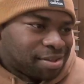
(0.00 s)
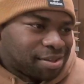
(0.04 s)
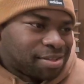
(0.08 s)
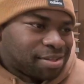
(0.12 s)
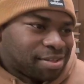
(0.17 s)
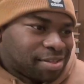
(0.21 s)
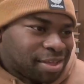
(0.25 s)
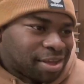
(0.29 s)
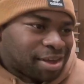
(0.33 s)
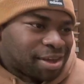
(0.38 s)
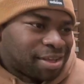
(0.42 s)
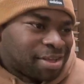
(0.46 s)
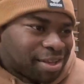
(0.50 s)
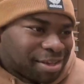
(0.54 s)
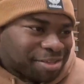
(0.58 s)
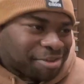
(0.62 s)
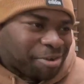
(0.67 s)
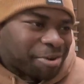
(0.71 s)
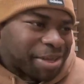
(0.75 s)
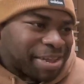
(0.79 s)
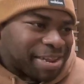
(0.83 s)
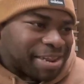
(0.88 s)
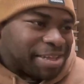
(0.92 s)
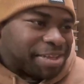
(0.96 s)
Yeah, that's
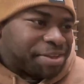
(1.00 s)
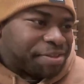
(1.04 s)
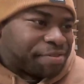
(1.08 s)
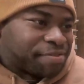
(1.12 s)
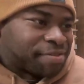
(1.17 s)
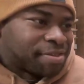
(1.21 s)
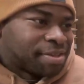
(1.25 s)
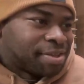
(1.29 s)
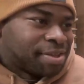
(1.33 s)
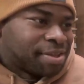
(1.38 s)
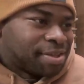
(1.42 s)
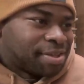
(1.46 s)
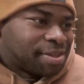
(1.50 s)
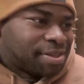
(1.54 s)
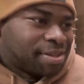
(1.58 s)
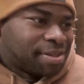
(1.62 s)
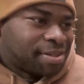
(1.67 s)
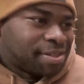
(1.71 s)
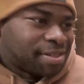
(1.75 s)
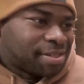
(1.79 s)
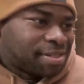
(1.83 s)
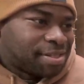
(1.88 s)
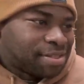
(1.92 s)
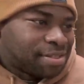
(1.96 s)
all he needs.
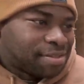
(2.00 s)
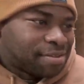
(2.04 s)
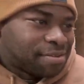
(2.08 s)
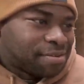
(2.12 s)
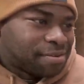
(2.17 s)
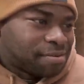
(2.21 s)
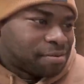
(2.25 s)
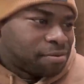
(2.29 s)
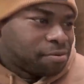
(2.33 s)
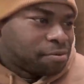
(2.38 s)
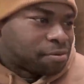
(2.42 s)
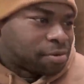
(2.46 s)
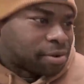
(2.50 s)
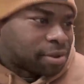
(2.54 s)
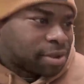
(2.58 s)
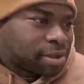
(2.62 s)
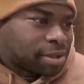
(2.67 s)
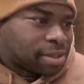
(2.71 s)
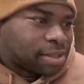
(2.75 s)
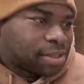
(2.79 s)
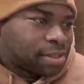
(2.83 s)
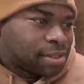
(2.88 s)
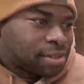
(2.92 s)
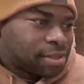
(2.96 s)
Ooh.
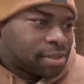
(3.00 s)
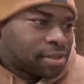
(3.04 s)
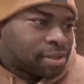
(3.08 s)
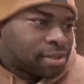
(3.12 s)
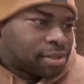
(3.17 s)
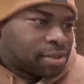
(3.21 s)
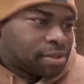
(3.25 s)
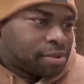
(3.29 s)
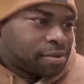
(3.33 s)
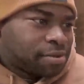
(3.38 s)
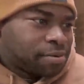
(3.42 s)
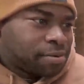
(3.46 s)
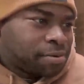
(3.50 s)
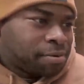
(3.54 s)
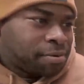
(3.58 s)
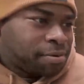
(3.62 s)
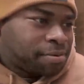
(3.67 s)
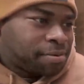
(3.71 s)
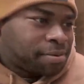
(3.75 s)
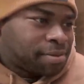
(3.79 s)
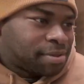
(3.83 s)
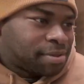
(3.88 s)
Ooh.